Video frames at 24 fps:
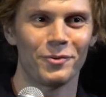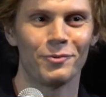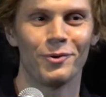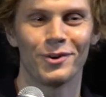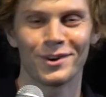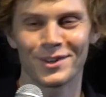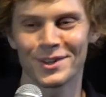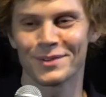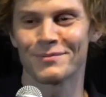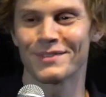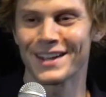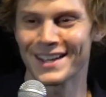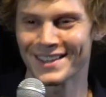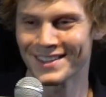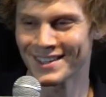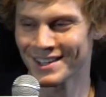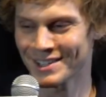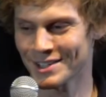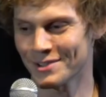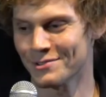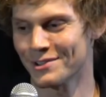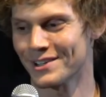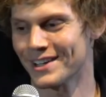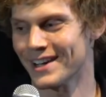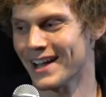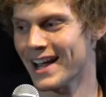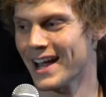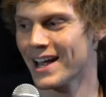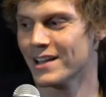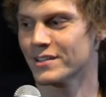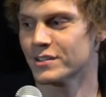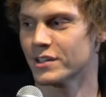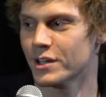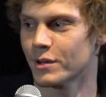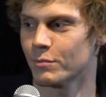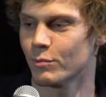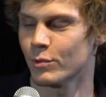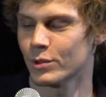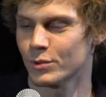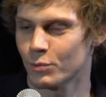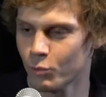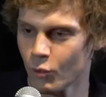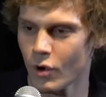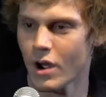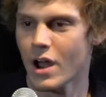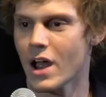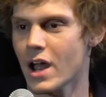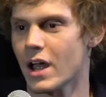one of the main things I wanted to ask him was
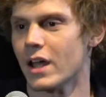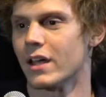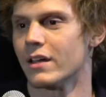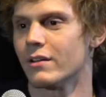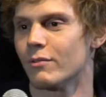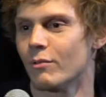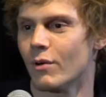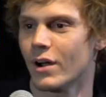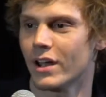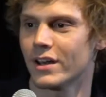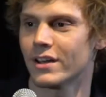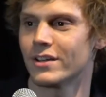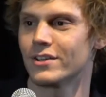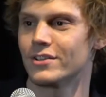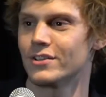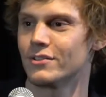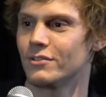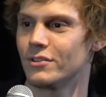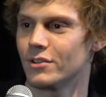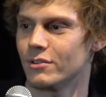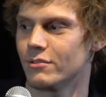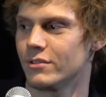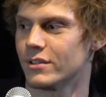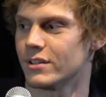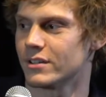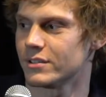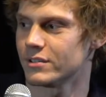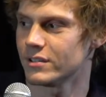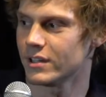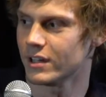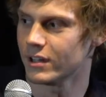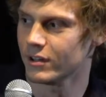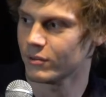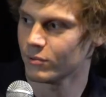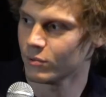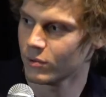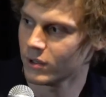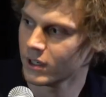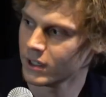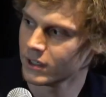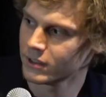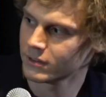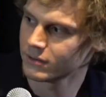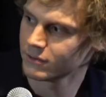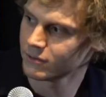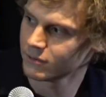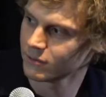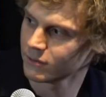why? Why did you do this? Like, what
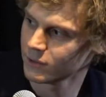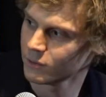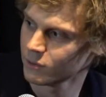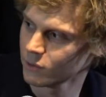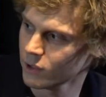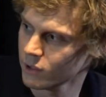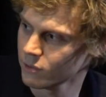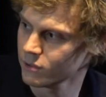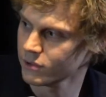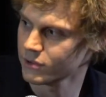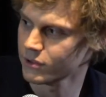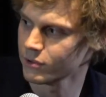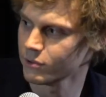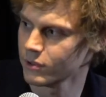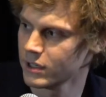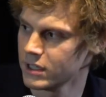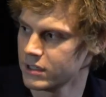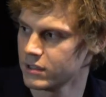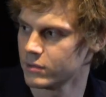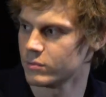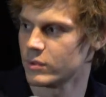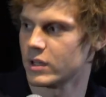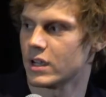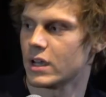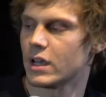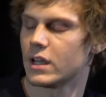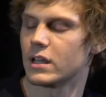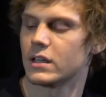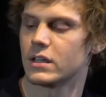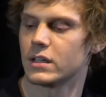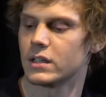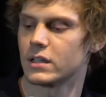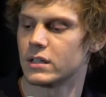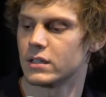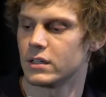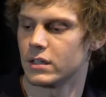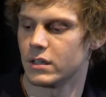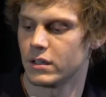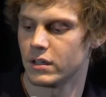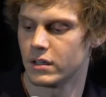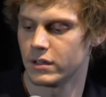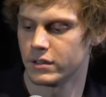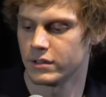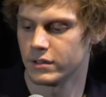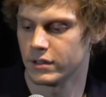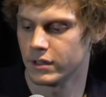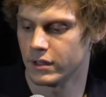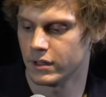what was the reason behind it?
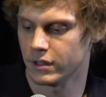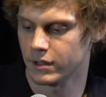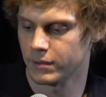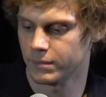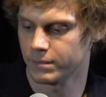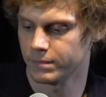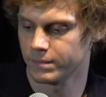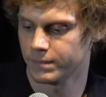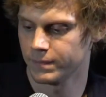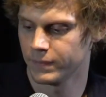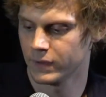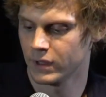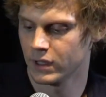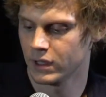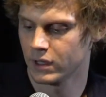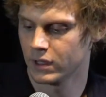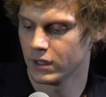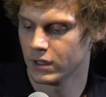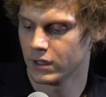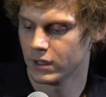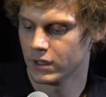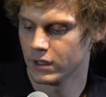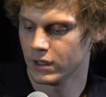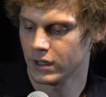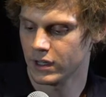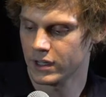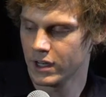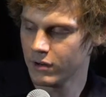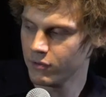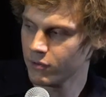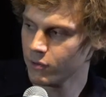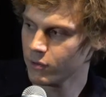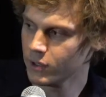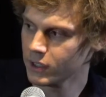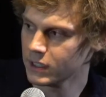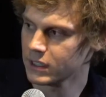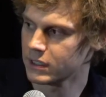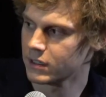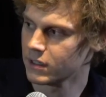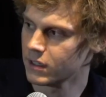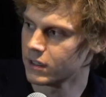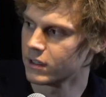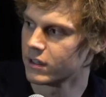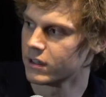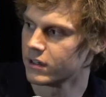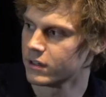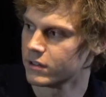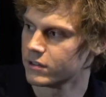And um, I never really
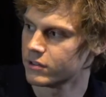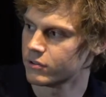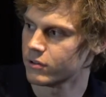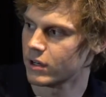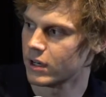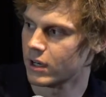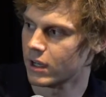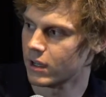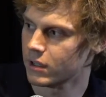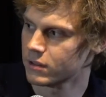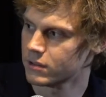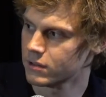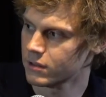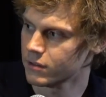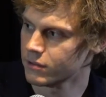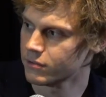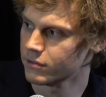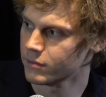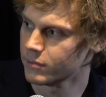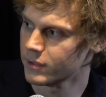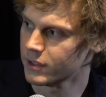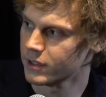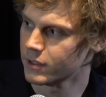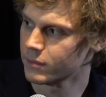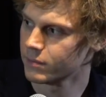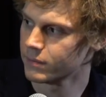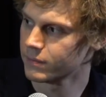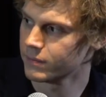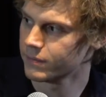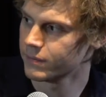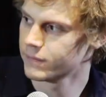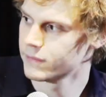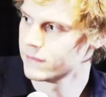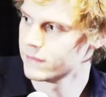did get a straight answer from him.